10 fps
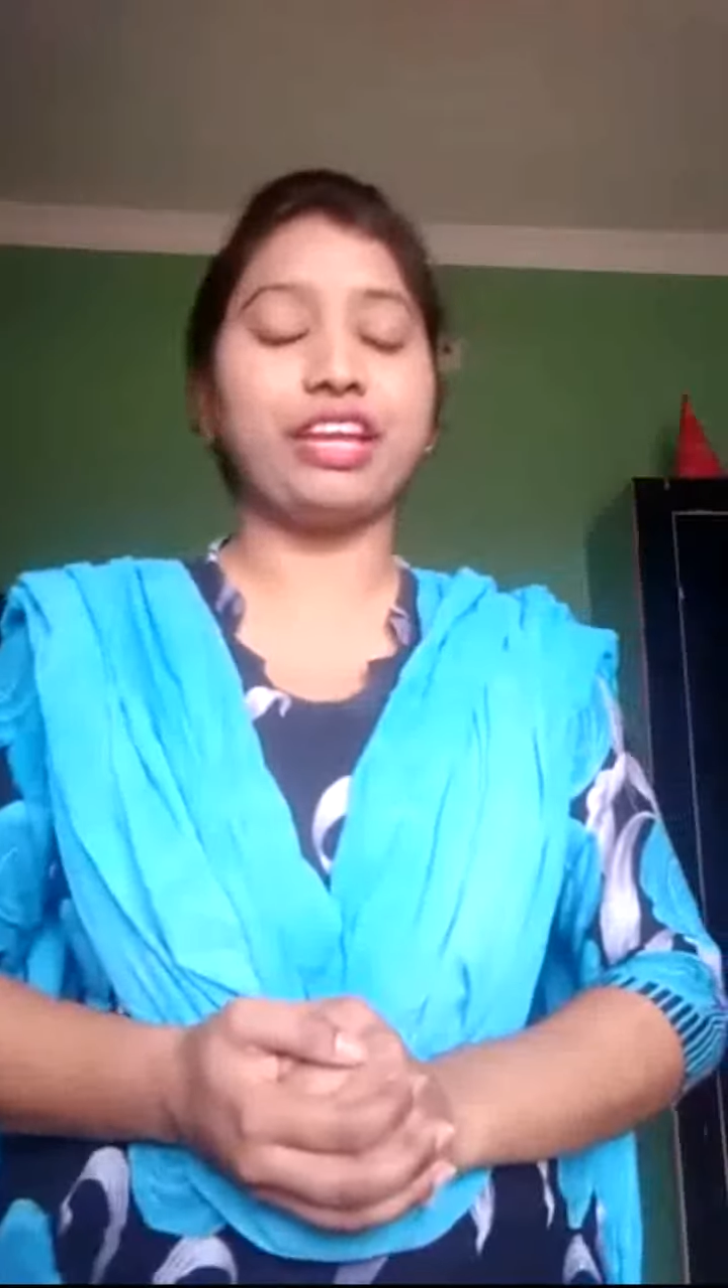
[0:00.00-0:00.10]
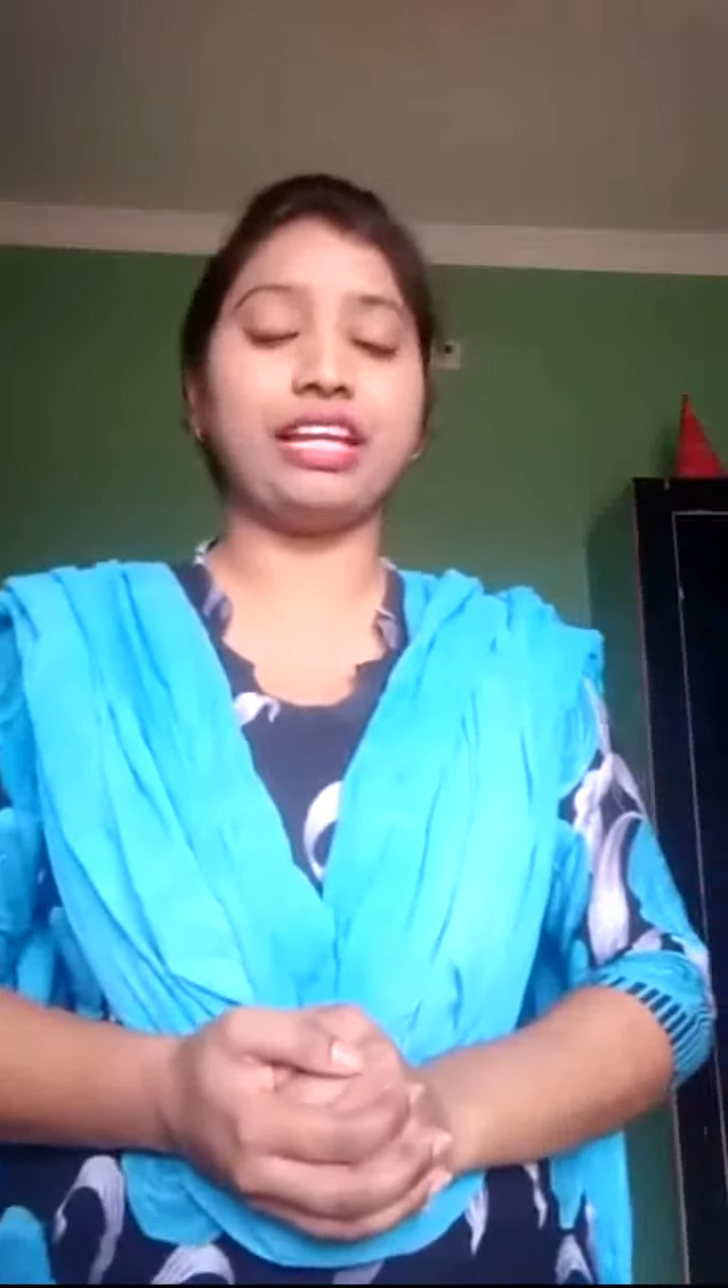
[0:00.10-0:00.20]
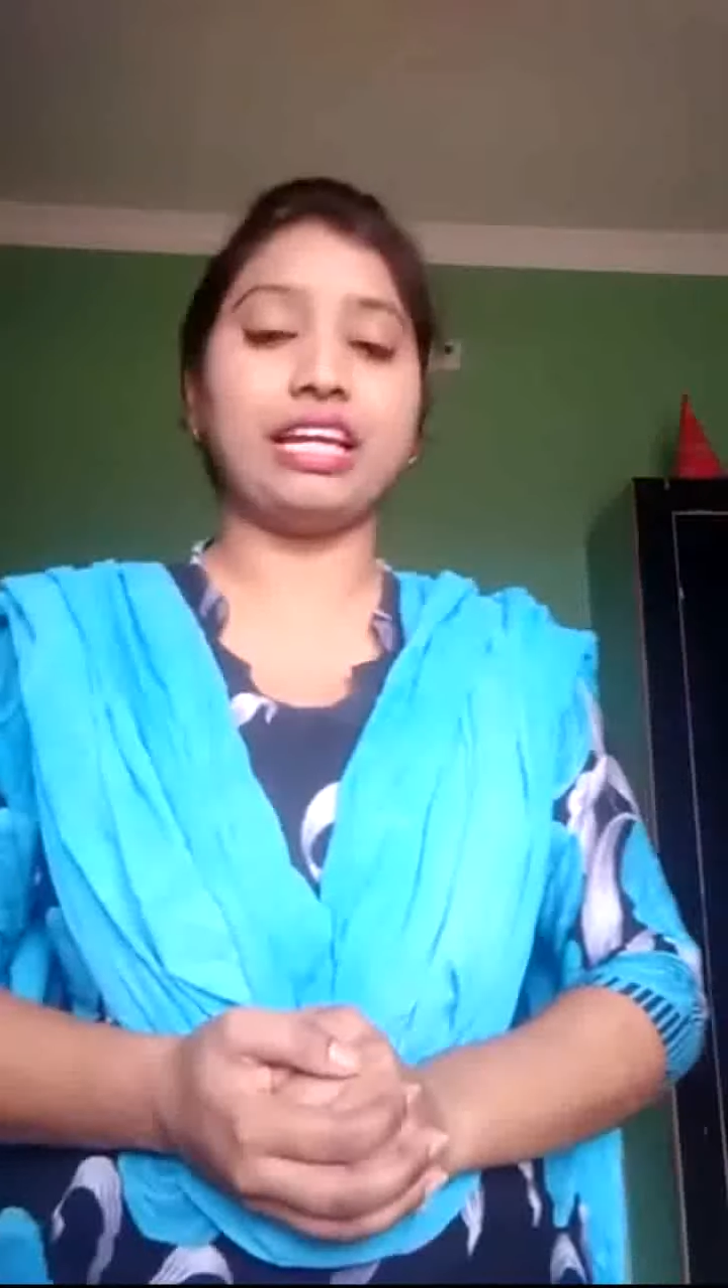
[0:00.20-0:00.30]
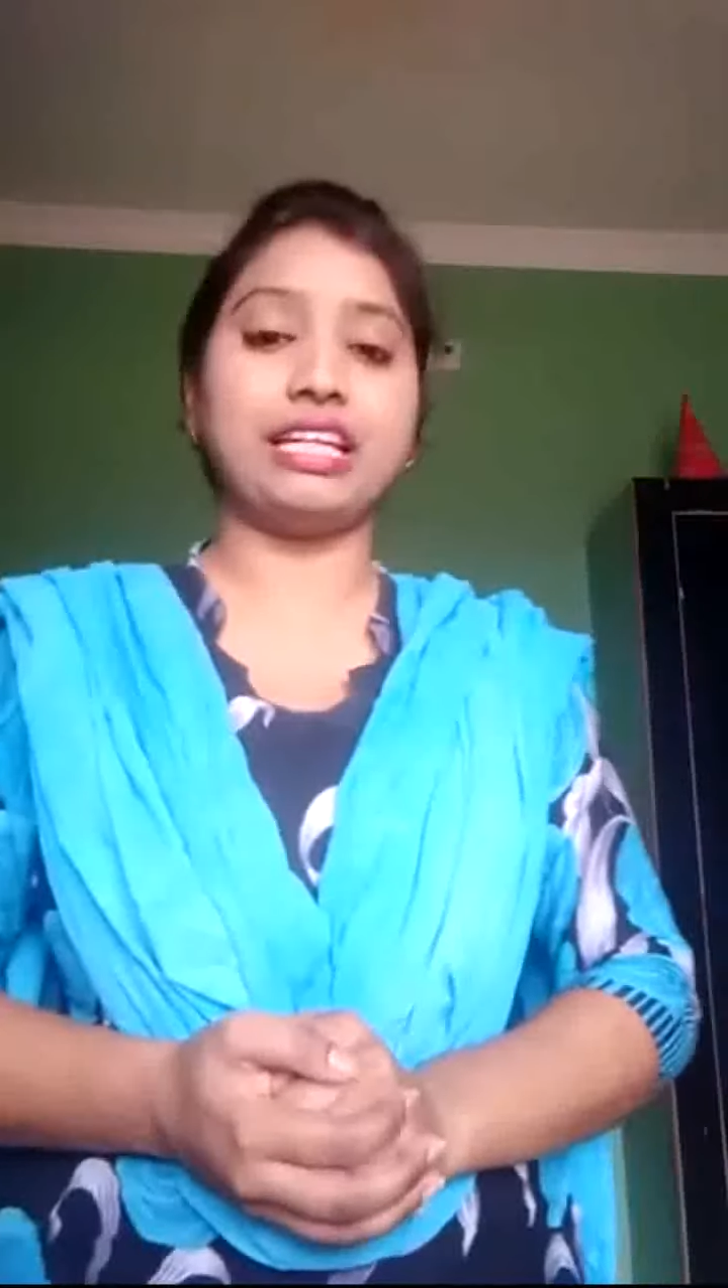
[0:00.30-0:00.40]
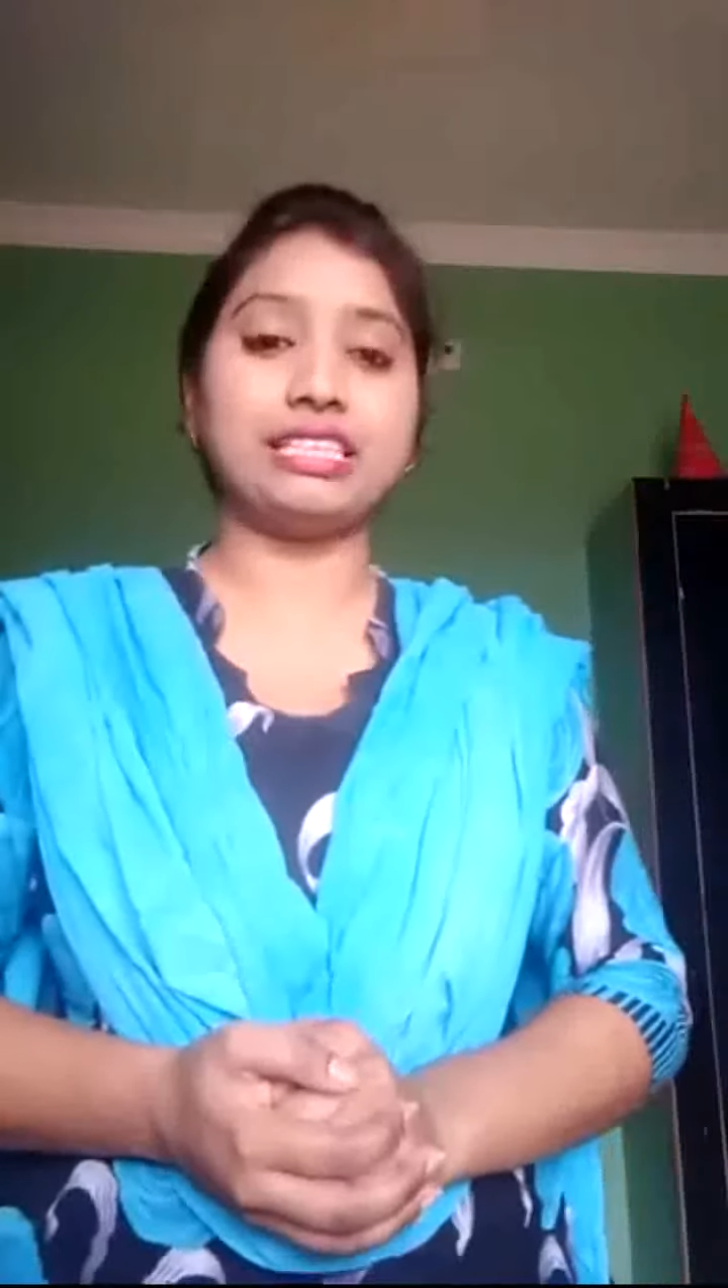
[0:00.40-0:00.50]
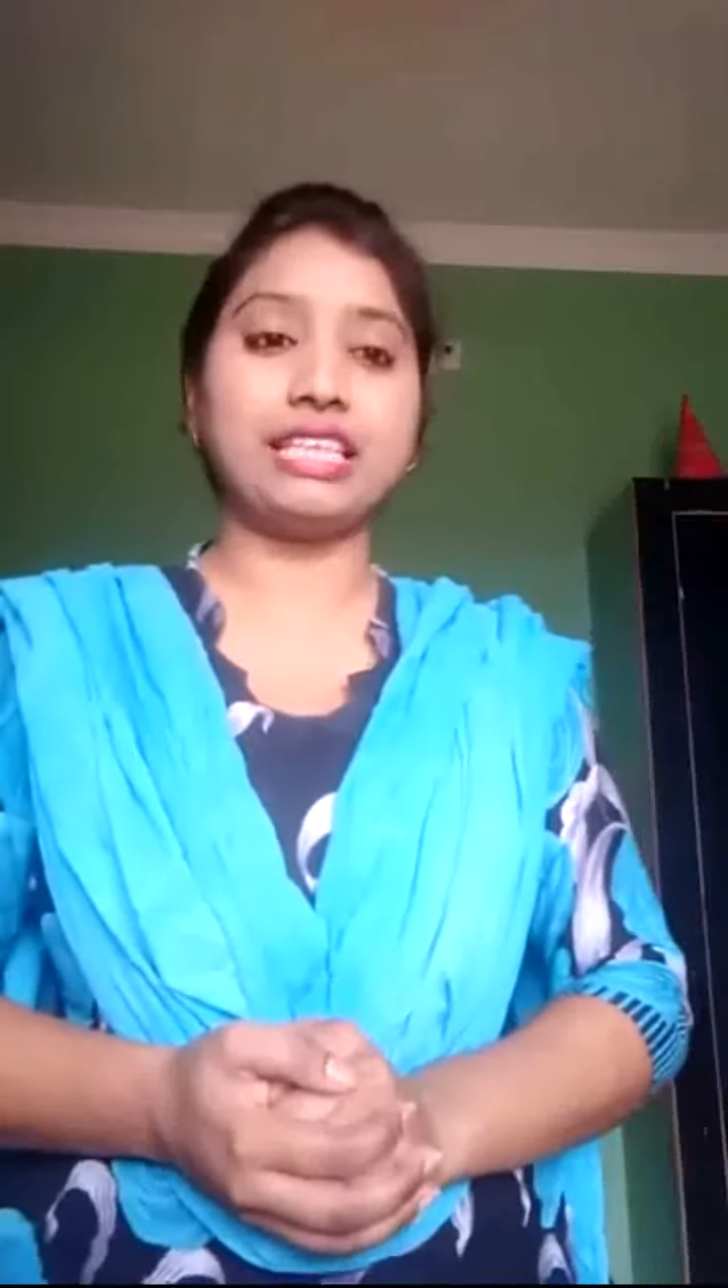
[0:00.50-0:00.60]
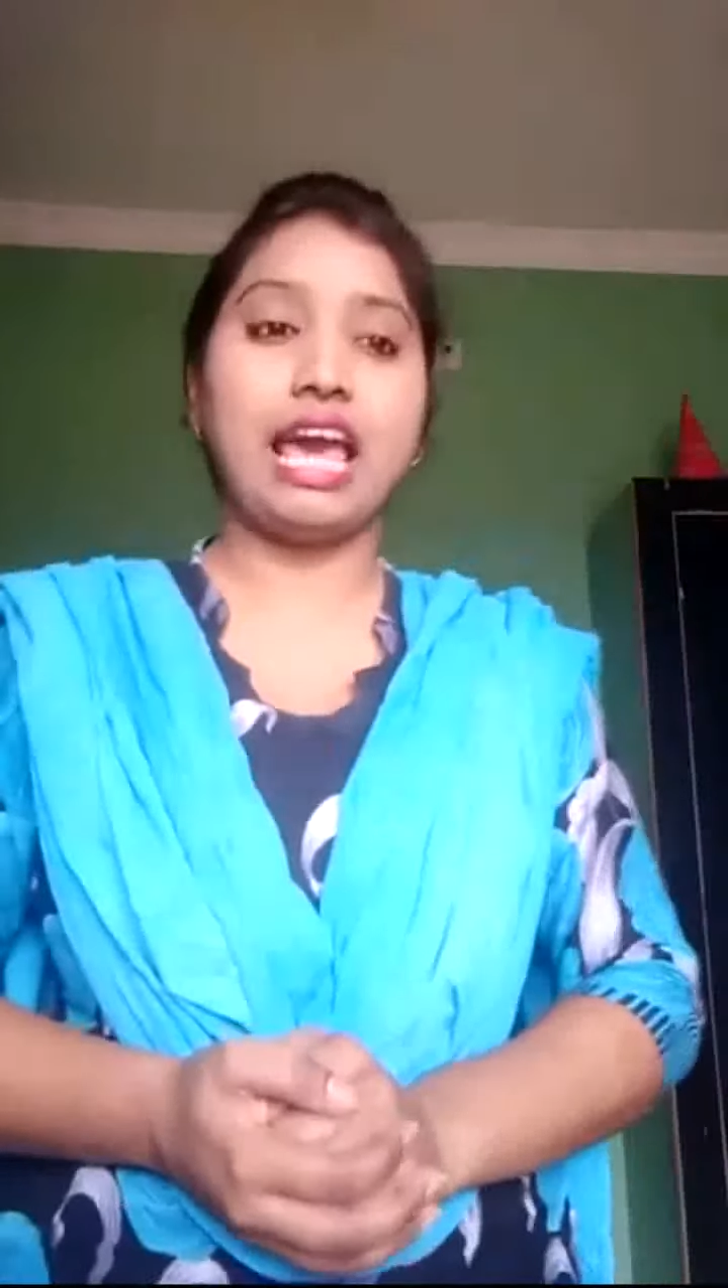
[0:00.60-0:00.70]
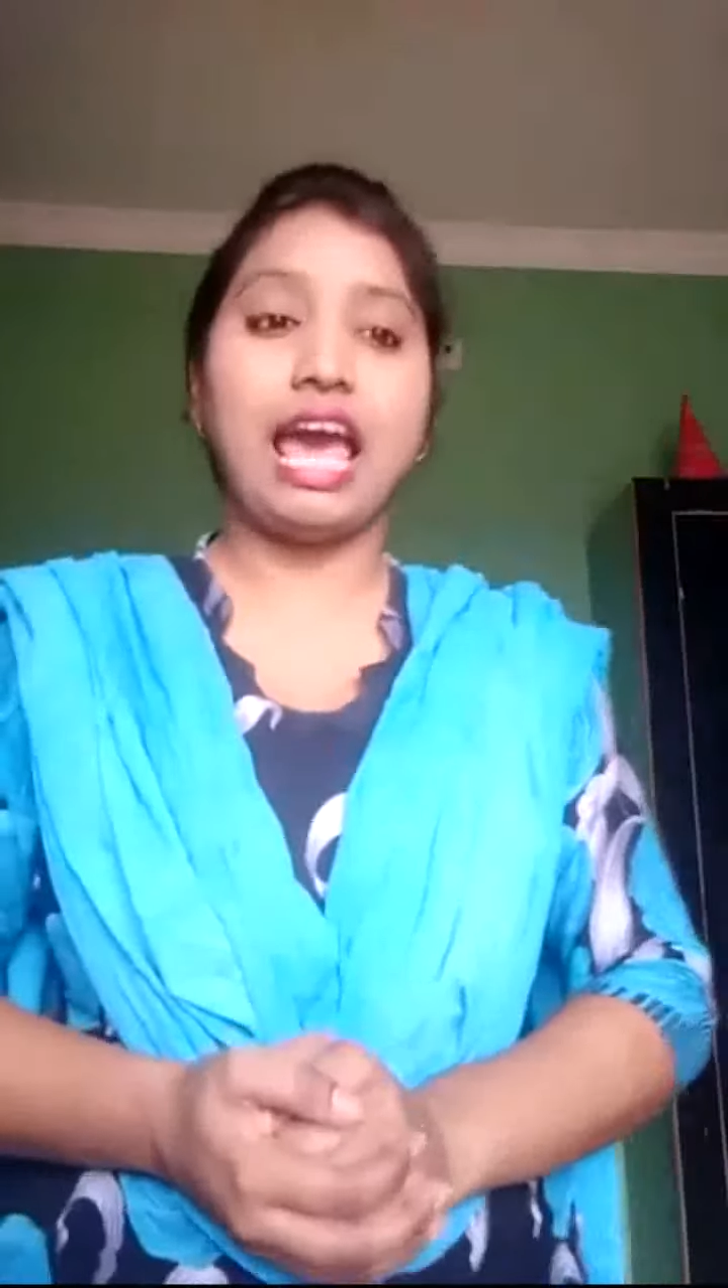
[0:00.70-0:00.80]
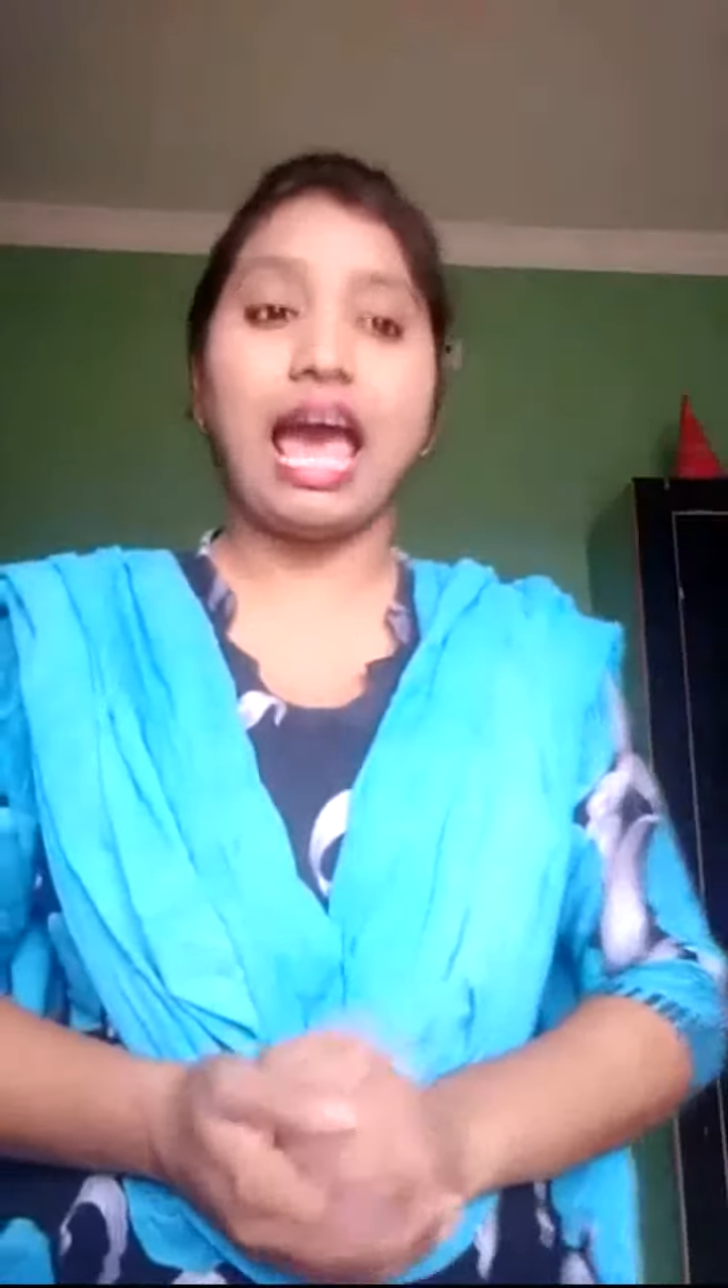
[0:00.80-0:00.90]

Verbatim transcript: very nice